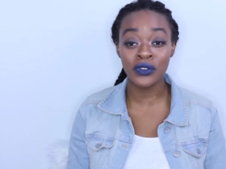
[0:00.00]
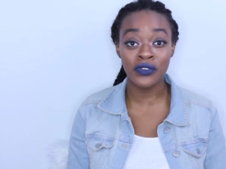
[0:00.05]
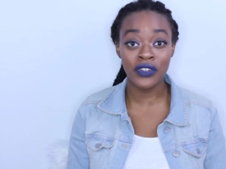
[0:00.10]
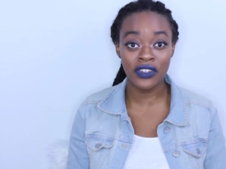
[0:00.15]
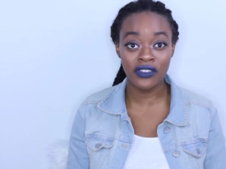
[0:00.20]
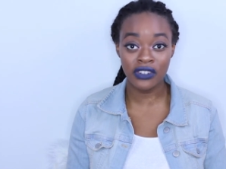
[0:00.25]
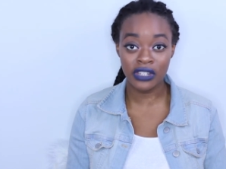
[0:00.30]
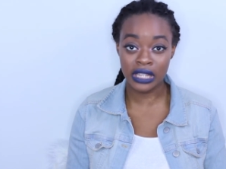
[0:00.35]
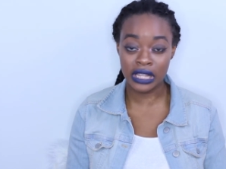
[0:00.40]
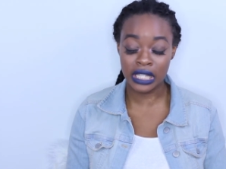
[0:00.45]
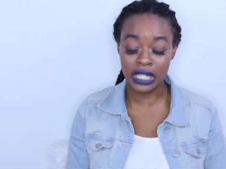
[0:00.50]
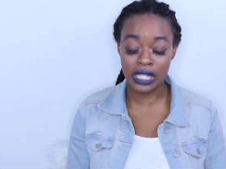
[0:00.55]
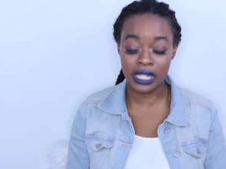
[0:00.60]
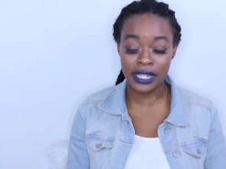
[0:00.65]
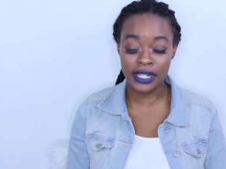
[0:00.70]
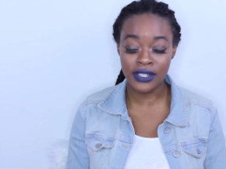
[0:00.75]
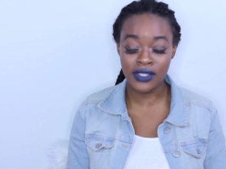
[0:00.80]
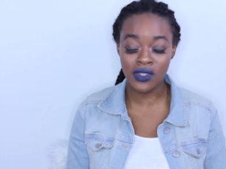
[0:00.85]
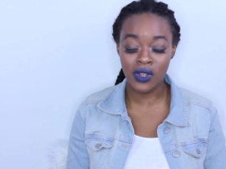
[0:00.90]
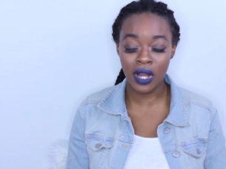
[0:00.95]
new favorite
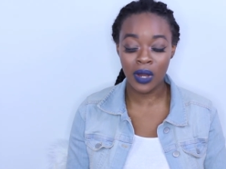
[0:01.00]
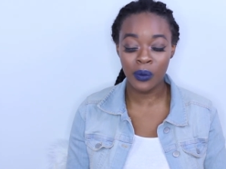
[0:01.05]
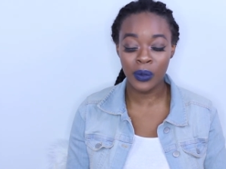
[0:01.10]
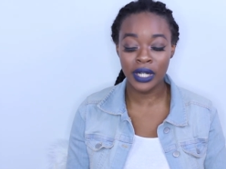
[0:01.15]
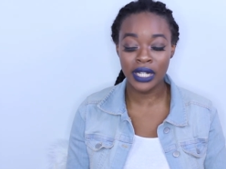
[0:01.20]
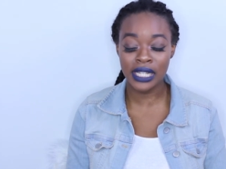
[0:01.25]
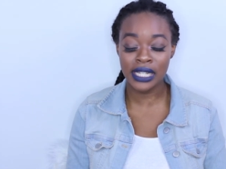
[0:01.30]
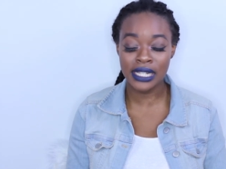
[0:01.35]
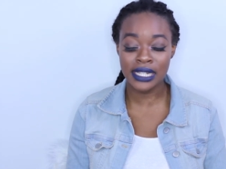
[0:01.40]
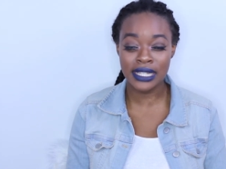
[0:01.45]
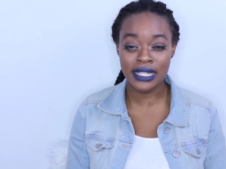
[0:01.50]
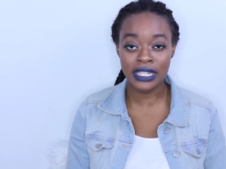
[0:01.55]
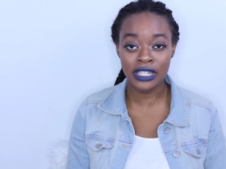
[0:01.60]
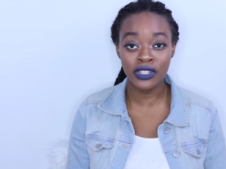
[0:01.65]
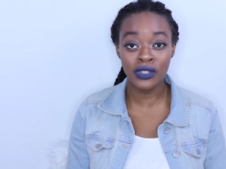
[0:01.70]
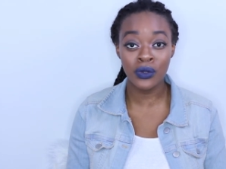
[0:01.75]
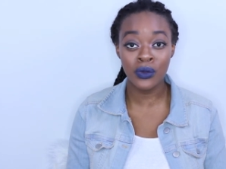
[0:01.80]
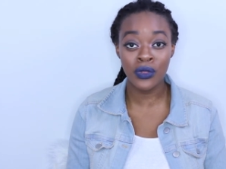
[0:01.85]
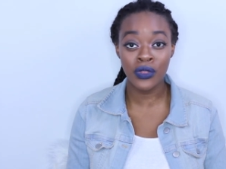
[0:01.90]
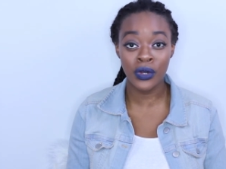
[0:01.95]
thing, so I want to
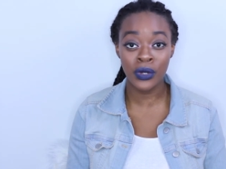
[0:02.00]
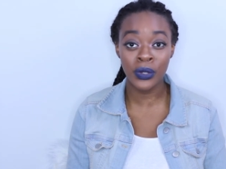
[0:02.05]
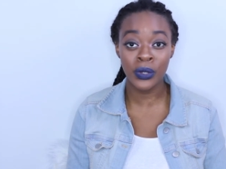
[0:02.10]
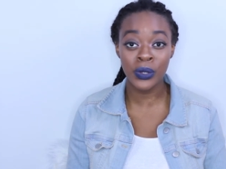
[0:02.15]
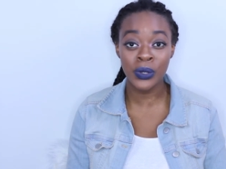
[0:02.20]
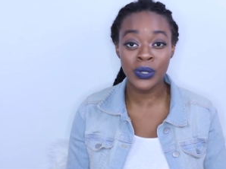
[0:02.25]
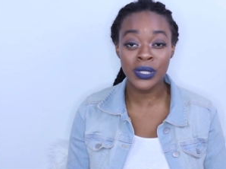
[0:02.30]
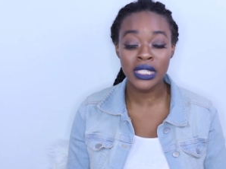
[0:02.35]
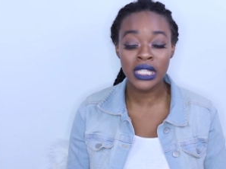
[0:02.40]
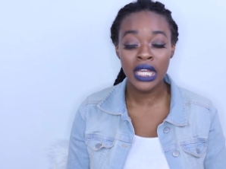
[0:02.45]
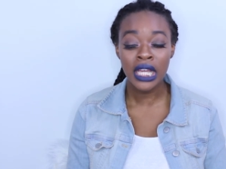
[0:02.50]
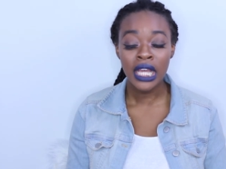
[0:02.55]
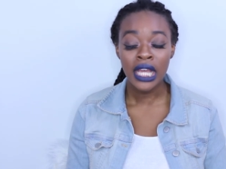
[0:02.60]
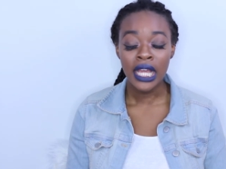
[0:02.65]
continue those